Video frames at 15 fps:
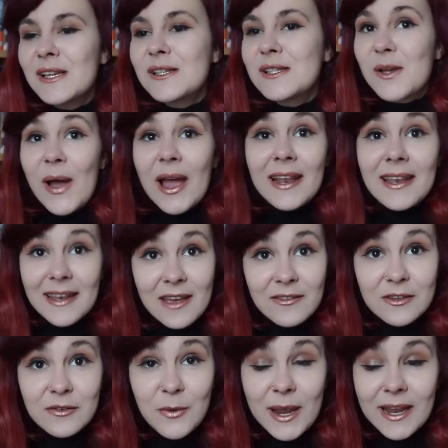So I did
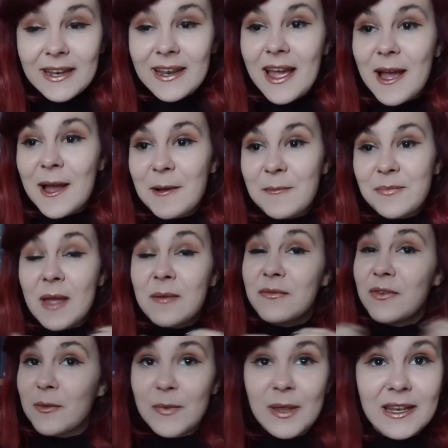have to wait. Um,
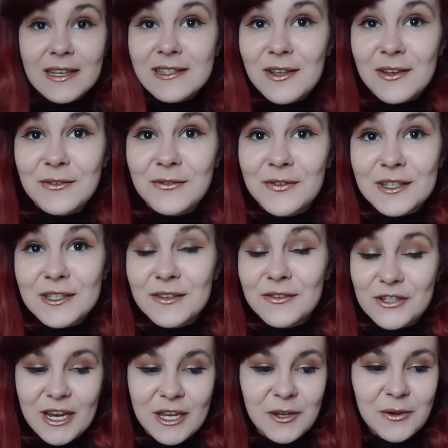I'm filming this on the 1st of
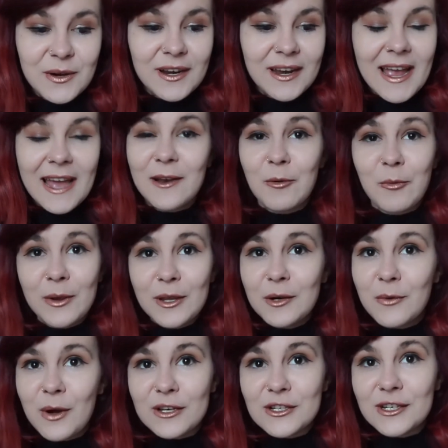January. I don't know when
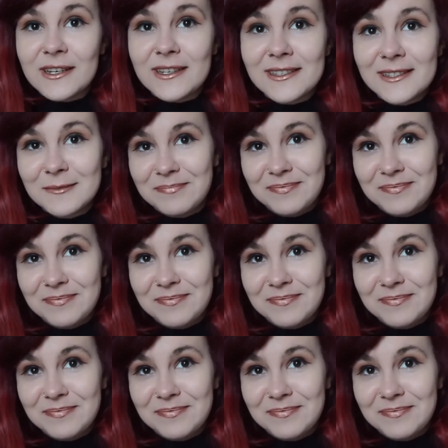you're watching this.